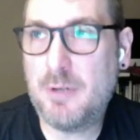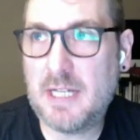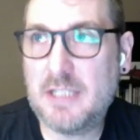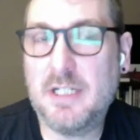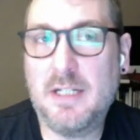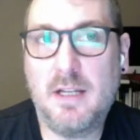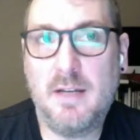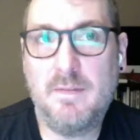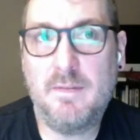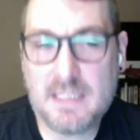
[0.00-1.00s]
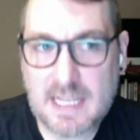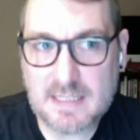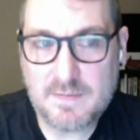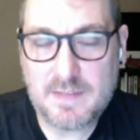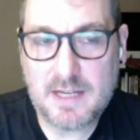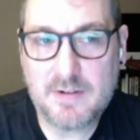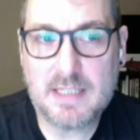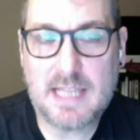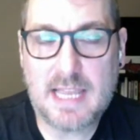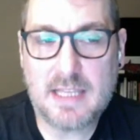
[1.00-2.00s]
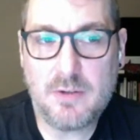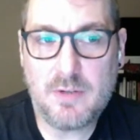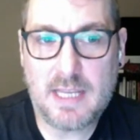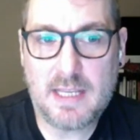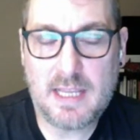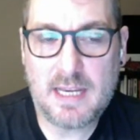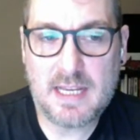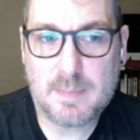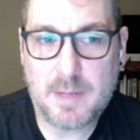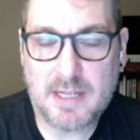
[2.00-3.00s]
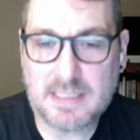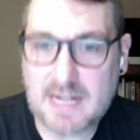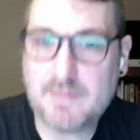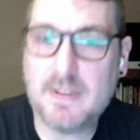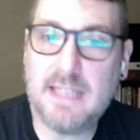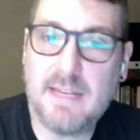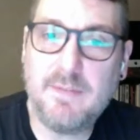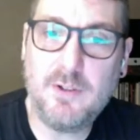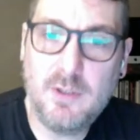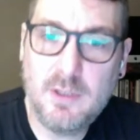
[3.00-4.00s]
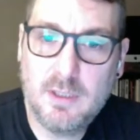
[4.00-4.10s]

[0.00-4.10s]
prediction of these kinds of theories that you get an experience at every level